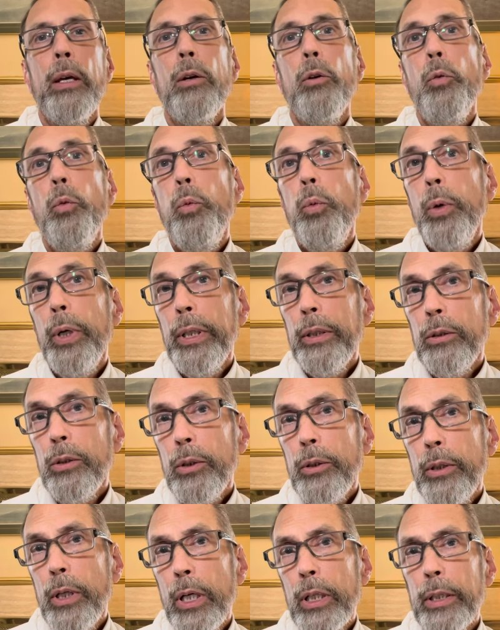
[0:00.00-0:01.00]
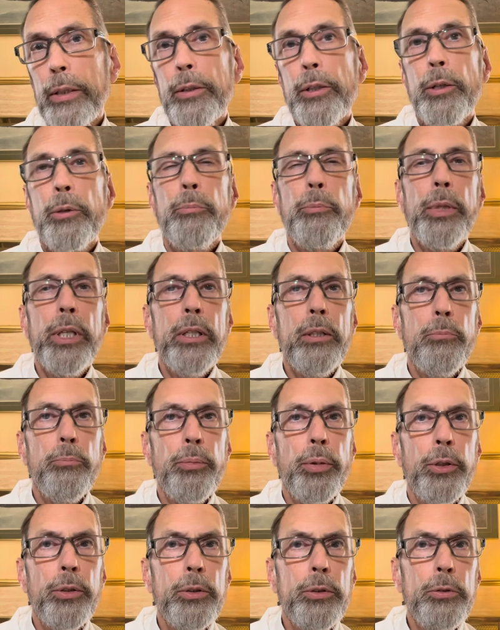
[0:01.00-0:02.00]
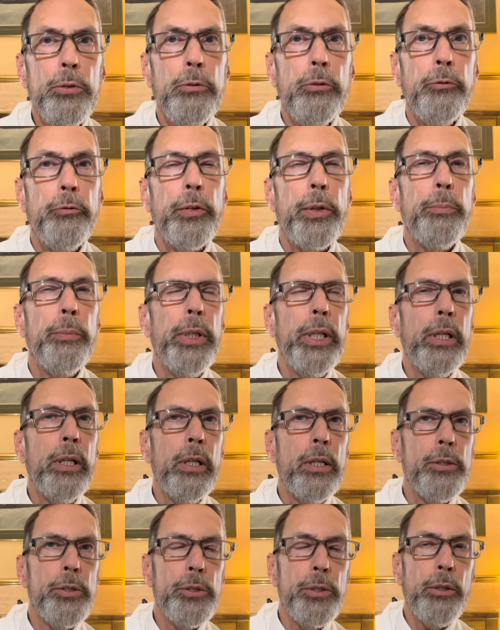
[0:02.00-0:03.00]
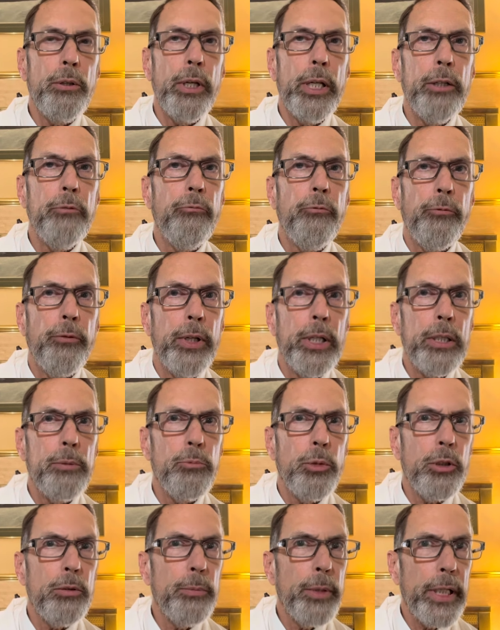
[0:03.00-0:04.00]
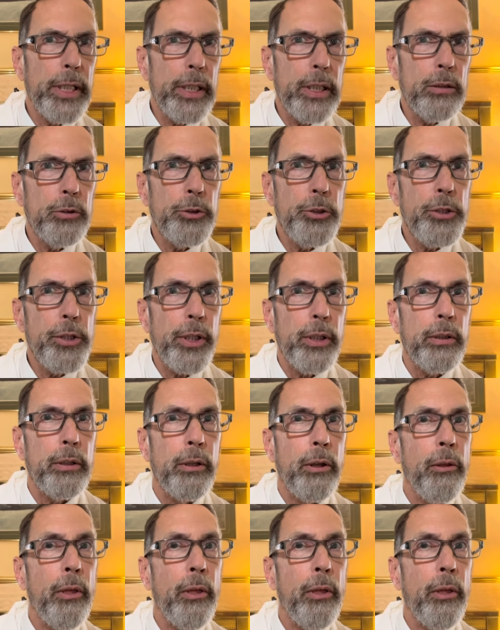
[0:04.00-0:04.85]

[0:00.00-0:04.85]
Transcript: will not be approved because you have fibromyalgia,